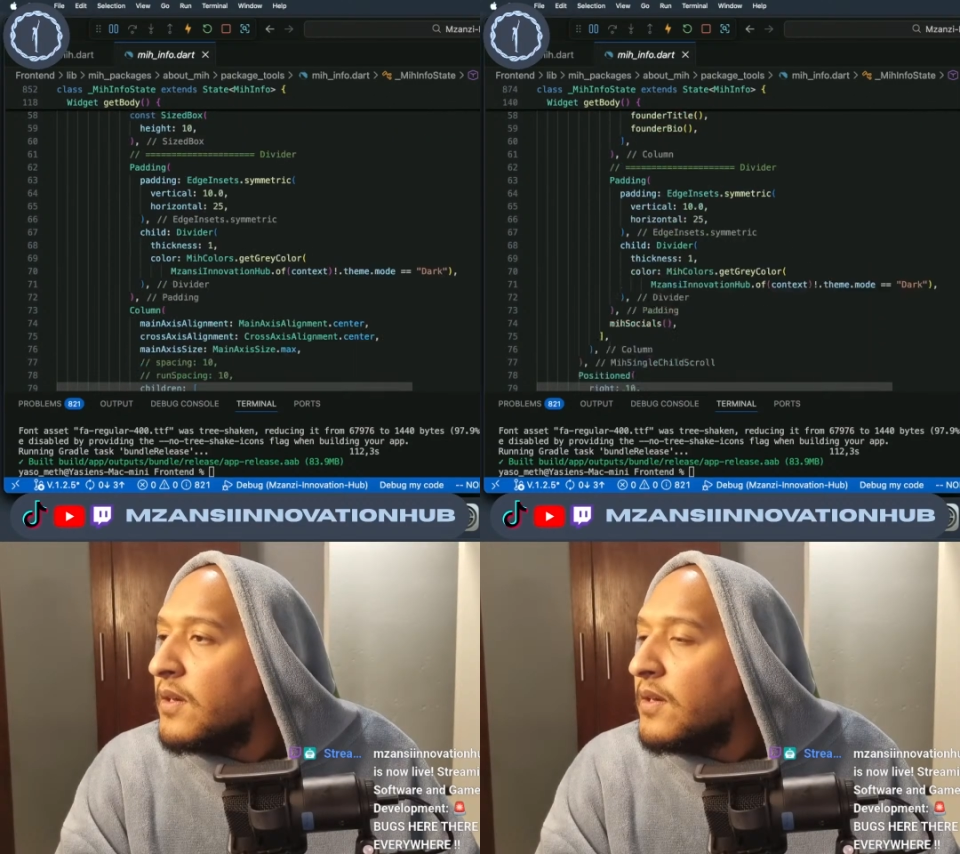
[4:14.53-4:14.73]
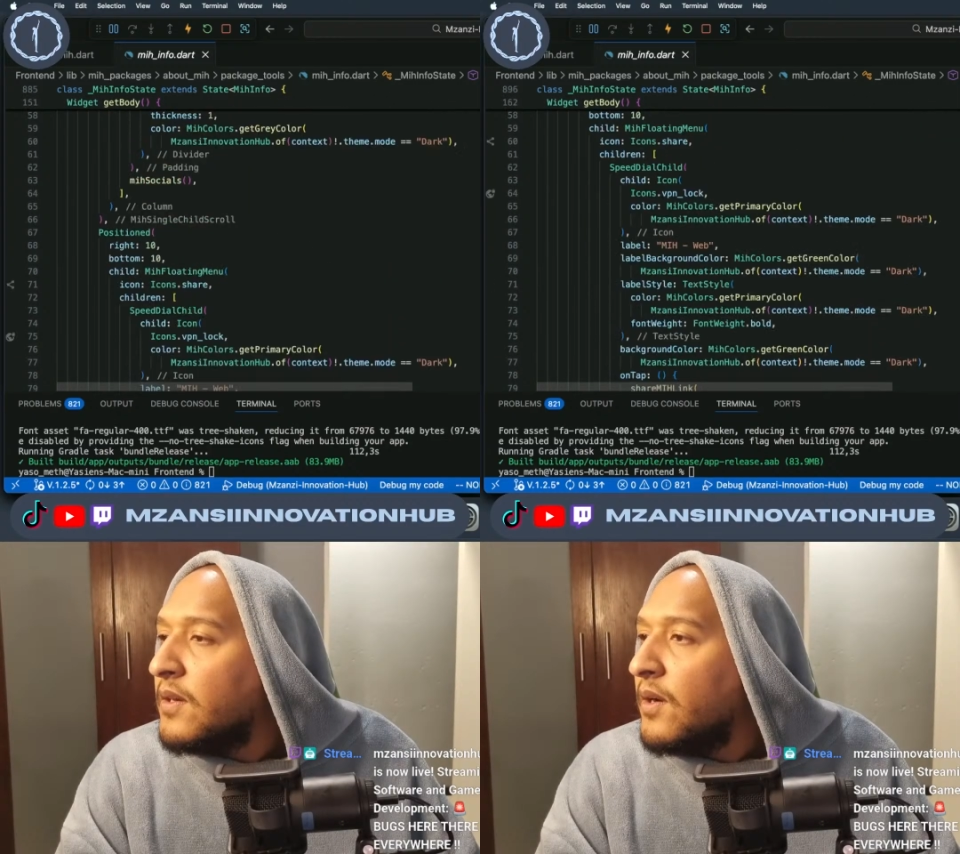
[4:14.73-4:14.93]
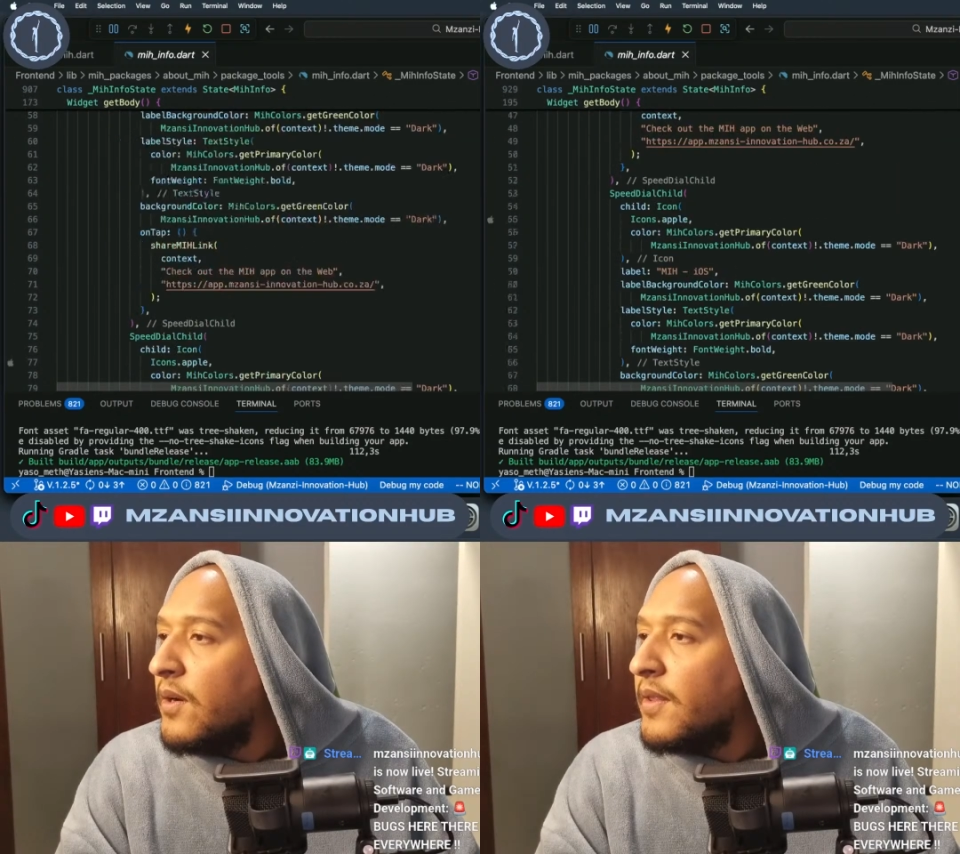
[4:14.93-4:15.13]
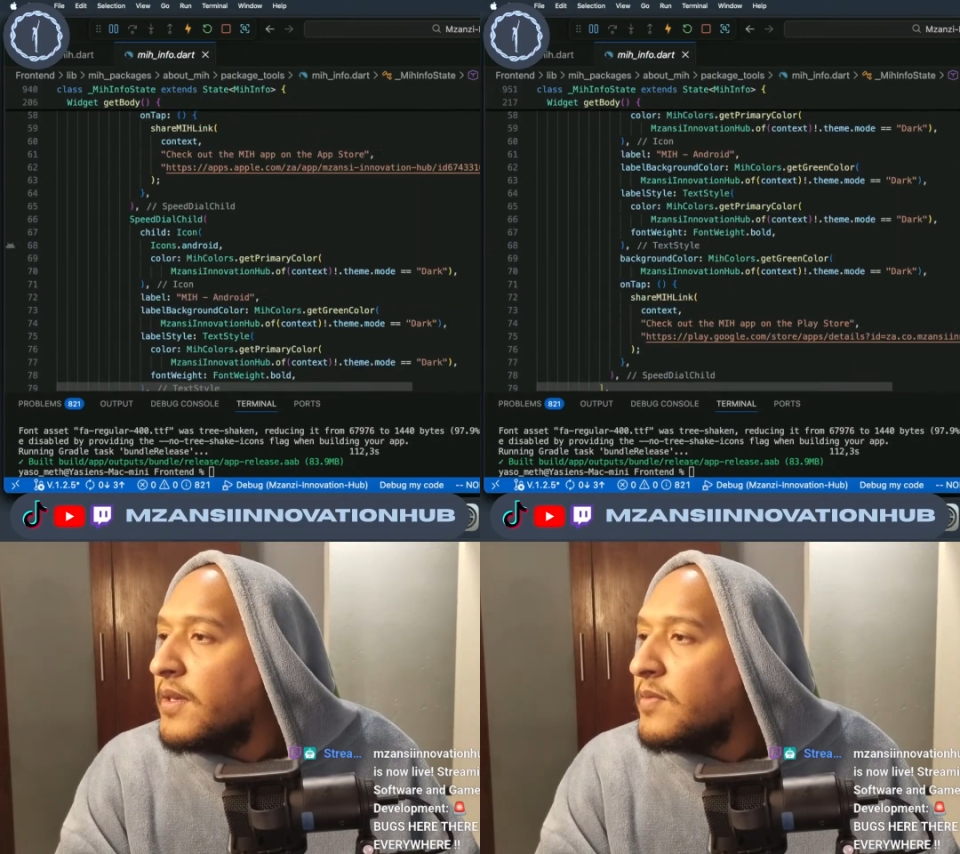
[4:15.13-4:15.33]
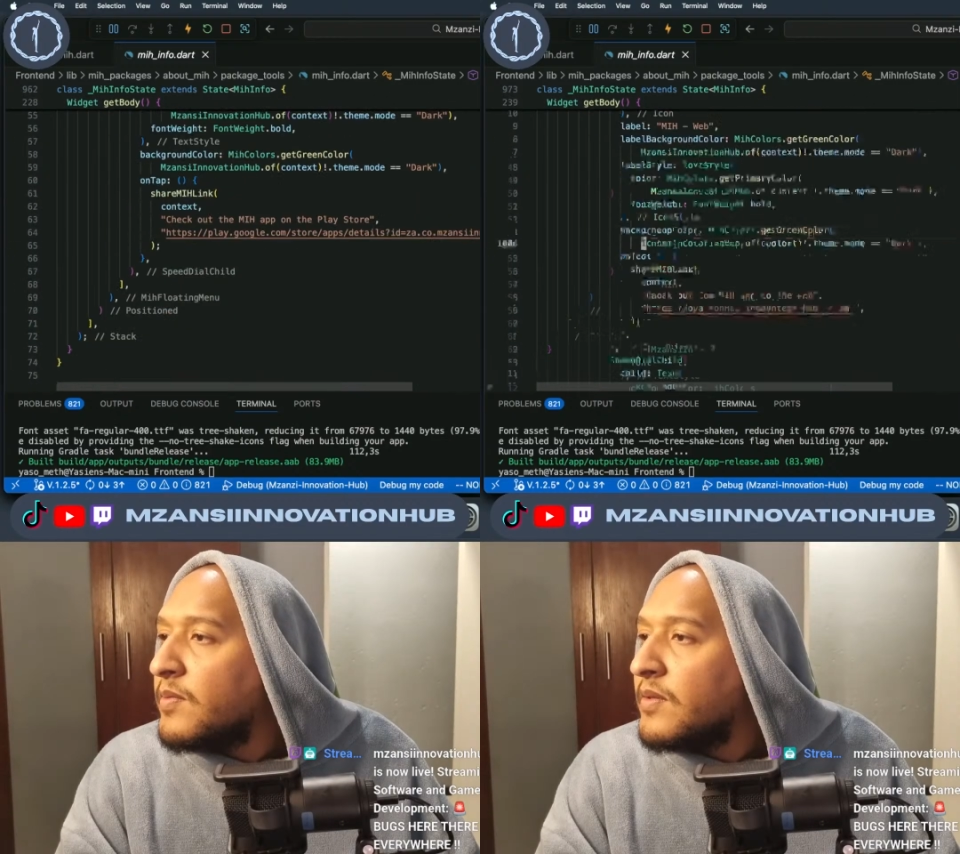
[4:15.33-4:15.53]
Yo,
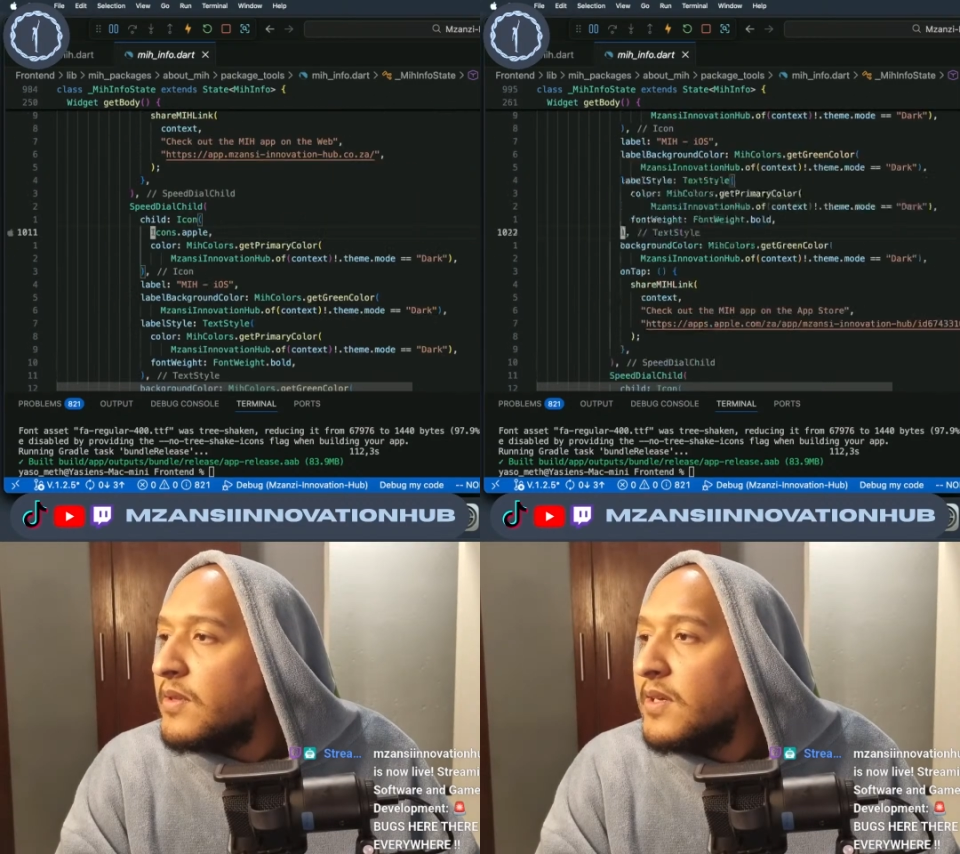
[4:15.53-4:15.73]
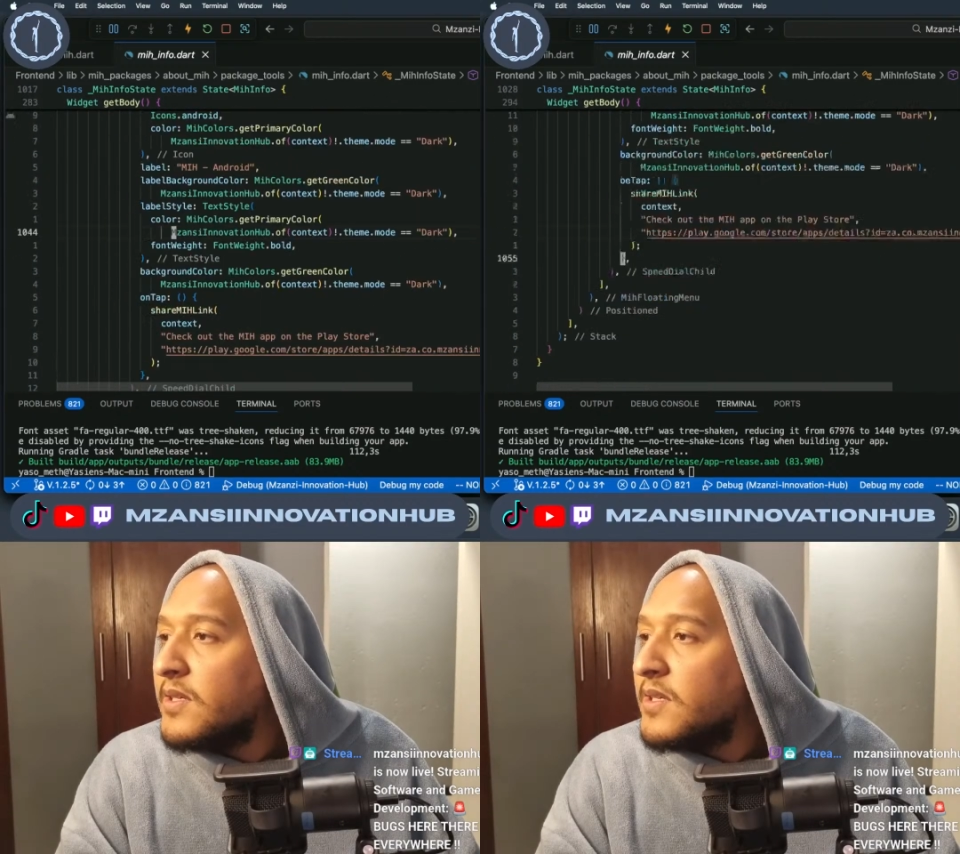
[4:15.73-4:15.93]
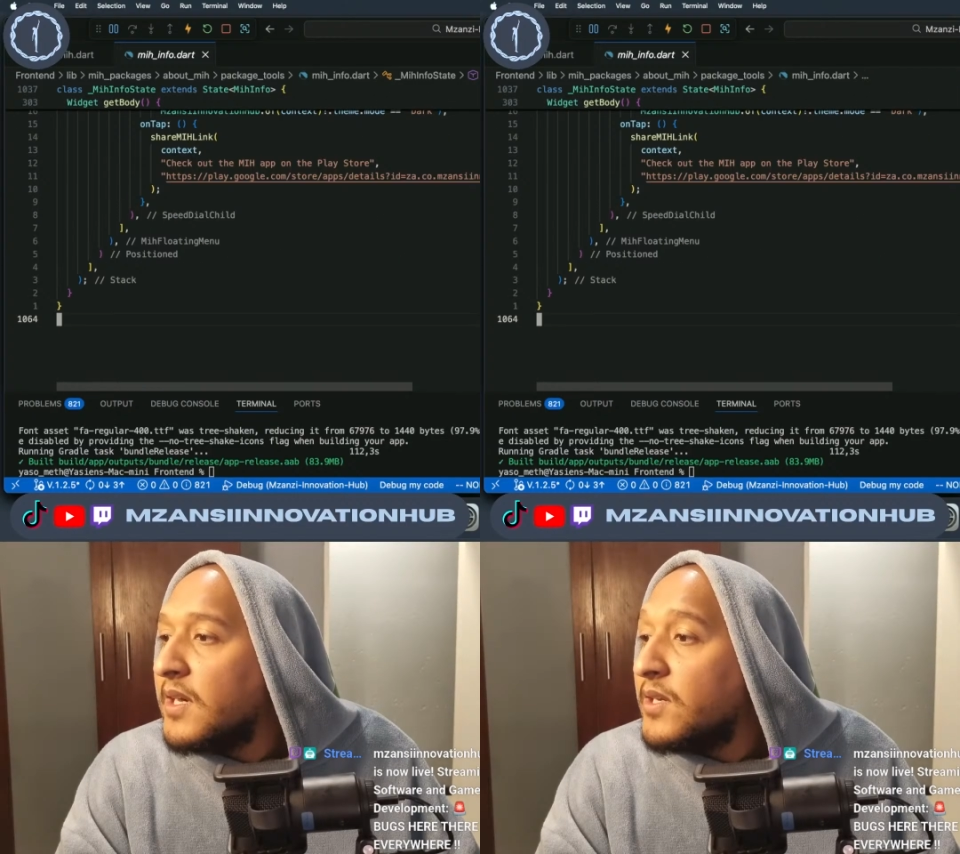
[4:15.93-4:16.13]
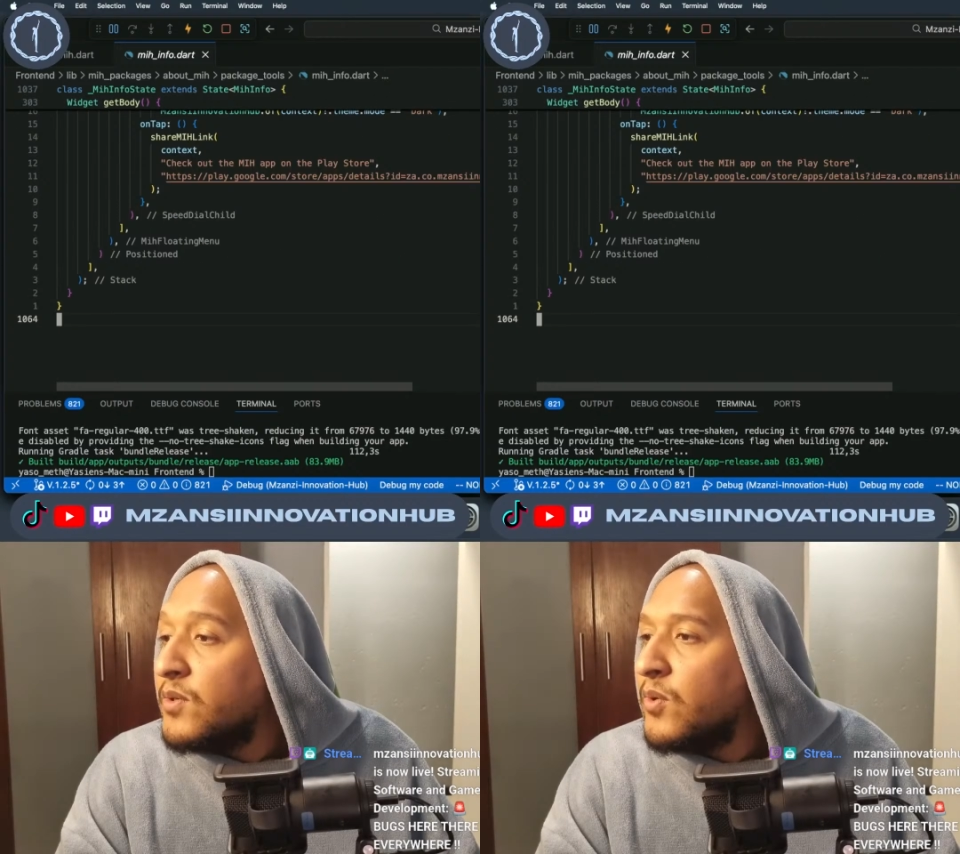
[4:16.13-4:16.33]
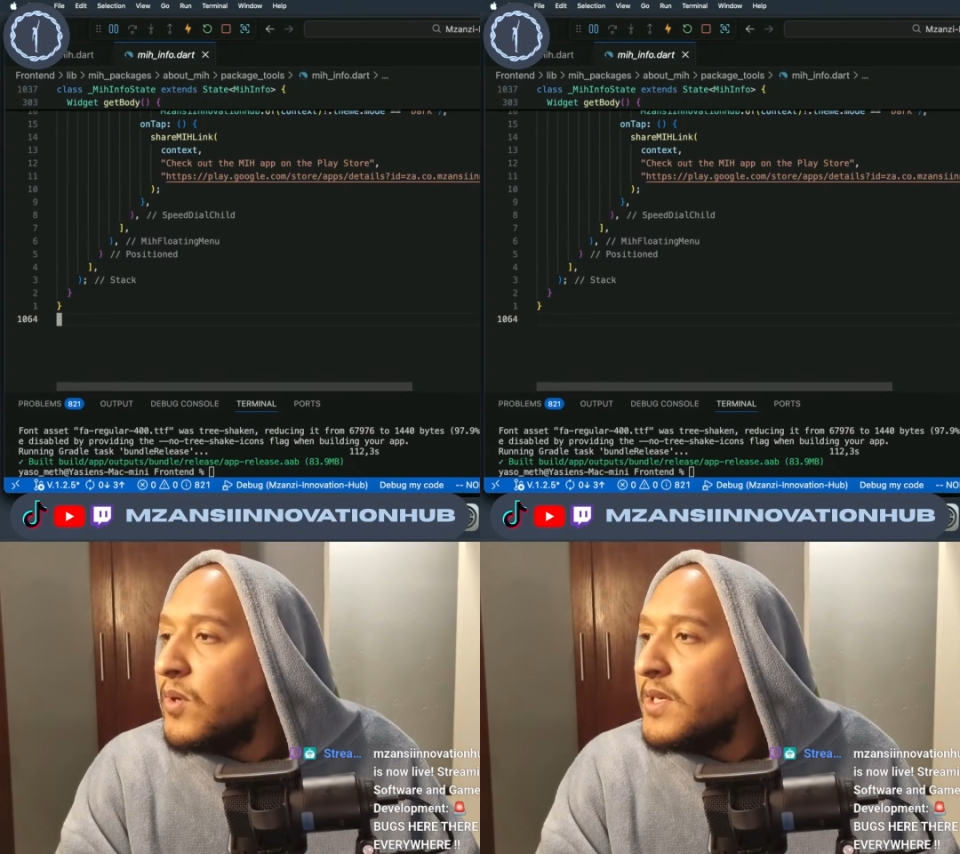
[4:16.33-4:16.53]
this tool